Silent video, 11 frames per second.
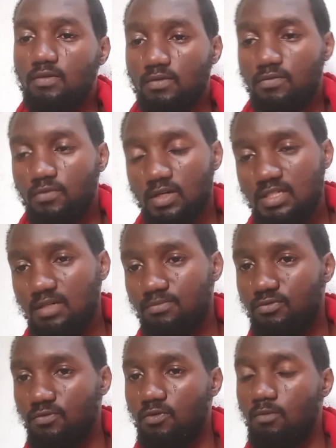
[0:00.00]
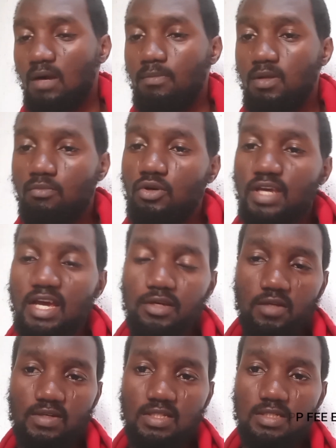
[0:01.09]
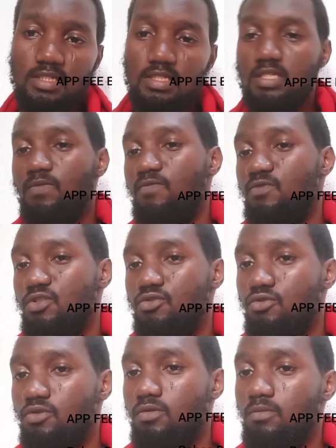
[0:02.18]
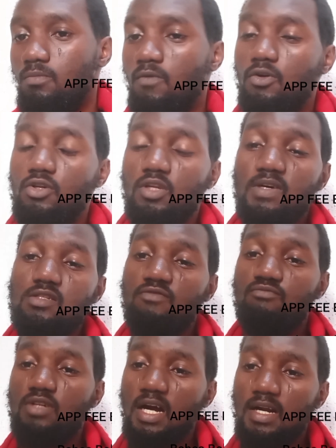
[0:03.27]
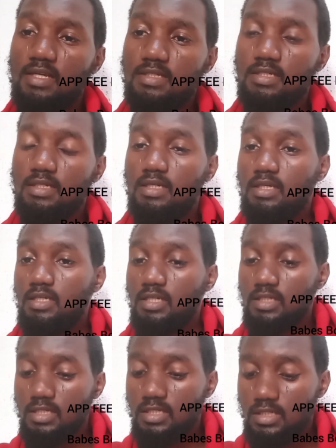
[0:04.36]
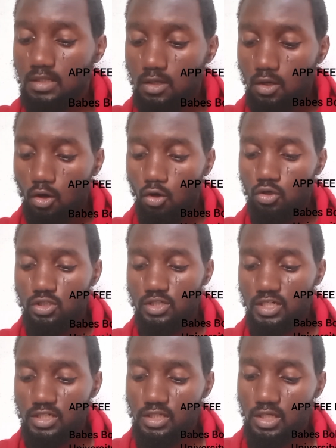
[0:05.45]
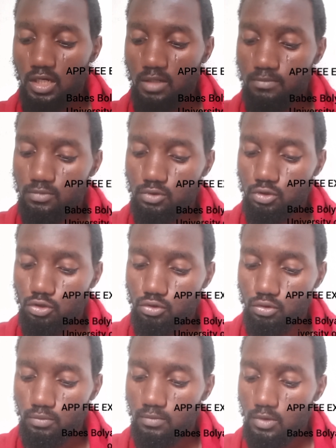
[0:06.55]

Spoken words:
For example, for Bulgaria University, it is 50 euro, but for University of Bucharest, it is 100 euro.